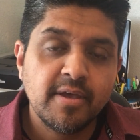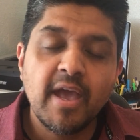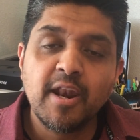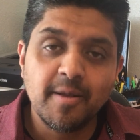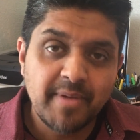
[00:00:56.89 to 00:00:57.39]

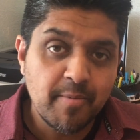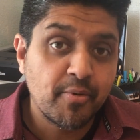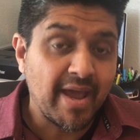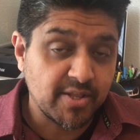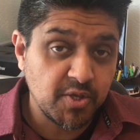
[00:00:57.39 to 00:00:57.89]
NLP
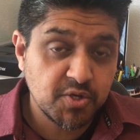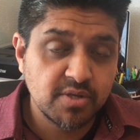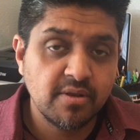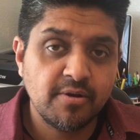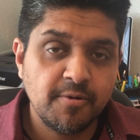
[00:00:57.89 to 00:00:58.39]

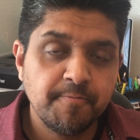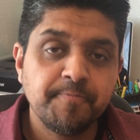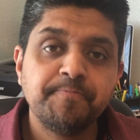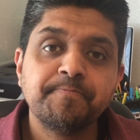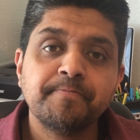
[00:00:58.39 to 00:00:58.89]
practitioner,
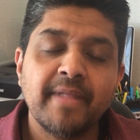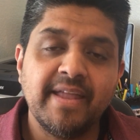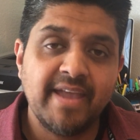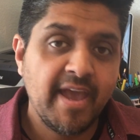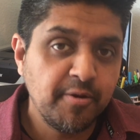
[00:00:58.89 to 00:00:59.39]

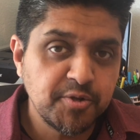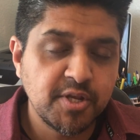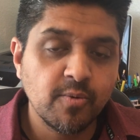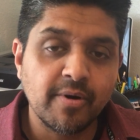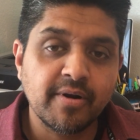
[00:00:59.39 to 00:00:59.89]
and
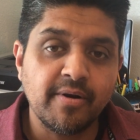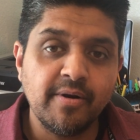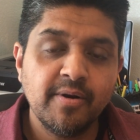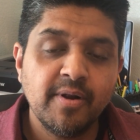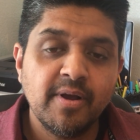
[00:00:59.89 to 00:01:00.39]
energy worker,